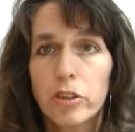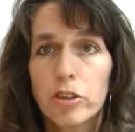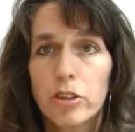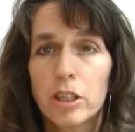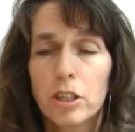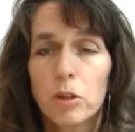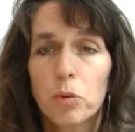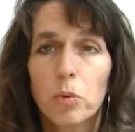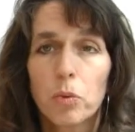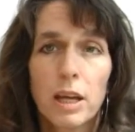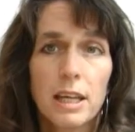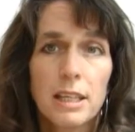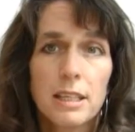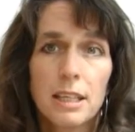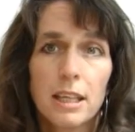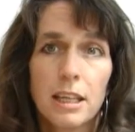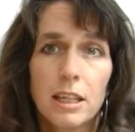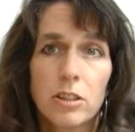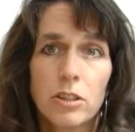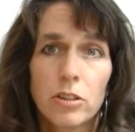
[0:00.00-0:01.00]
she could race
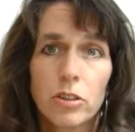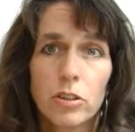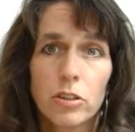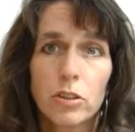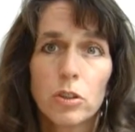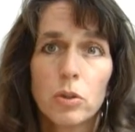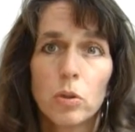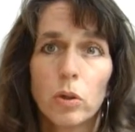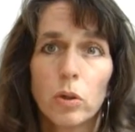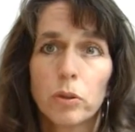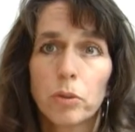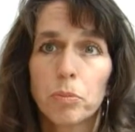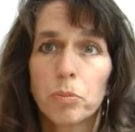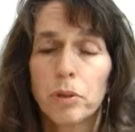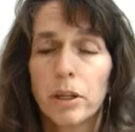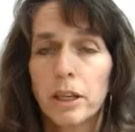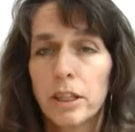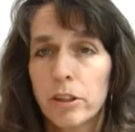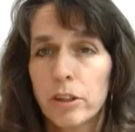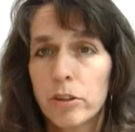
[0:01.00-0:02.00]
against her two older
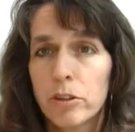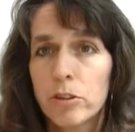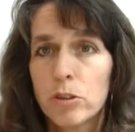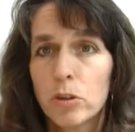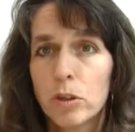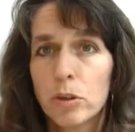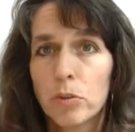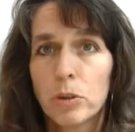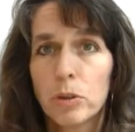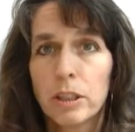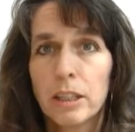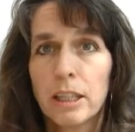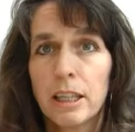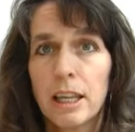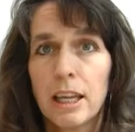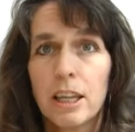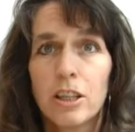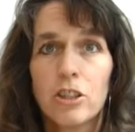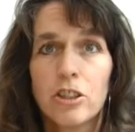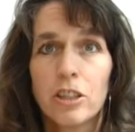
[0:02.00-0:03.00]
brothers, who are
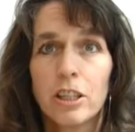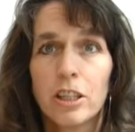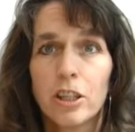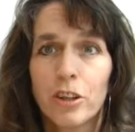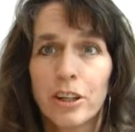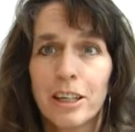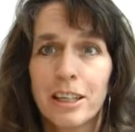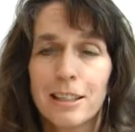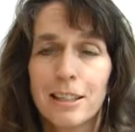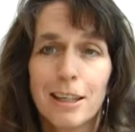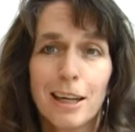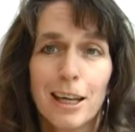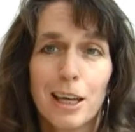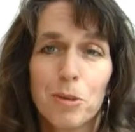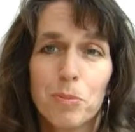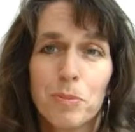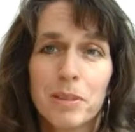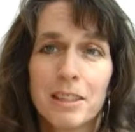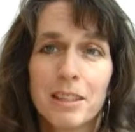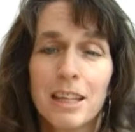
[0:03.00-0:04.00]
really engineering
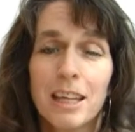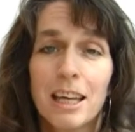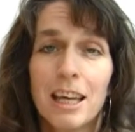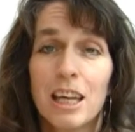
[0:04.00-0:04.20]
types,